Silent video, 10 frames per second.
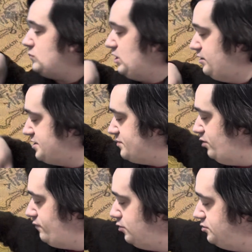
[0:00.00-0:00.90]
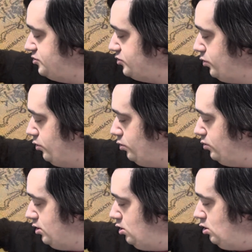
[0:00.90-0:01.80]
Let's move on to
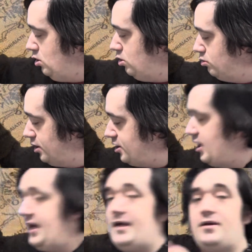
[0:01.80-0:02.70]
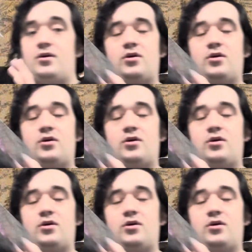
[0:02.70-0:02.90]
Uruk-hai.